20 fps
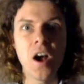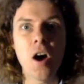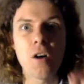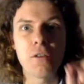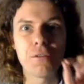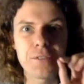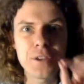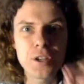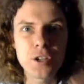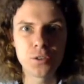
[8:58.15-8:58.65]

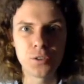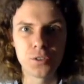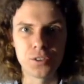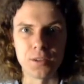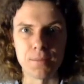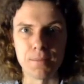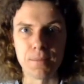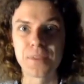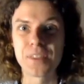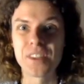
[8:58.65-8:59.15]

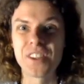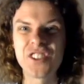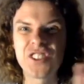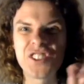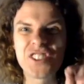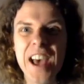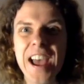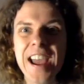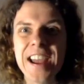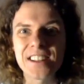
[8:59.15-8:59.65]
officialdom, the
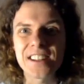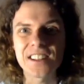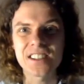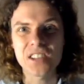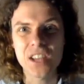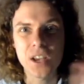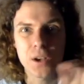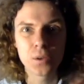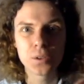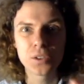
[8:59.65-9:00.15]
state,
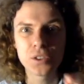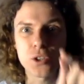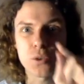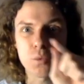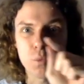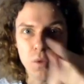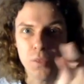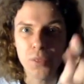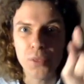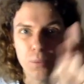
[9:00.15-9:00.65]
tells you
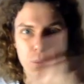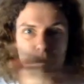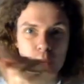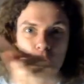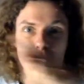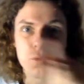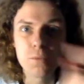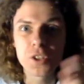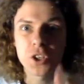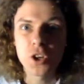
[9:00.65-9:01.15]
what the
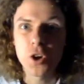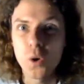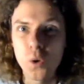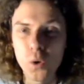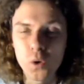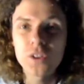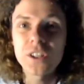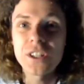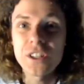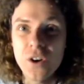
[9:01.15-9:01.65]
rooms are
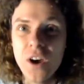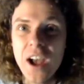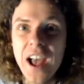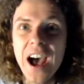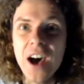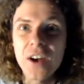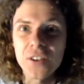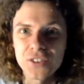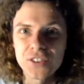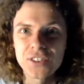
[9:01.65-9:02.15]
called in your
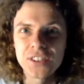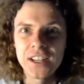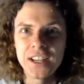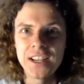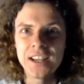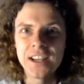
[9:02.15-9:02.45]
house,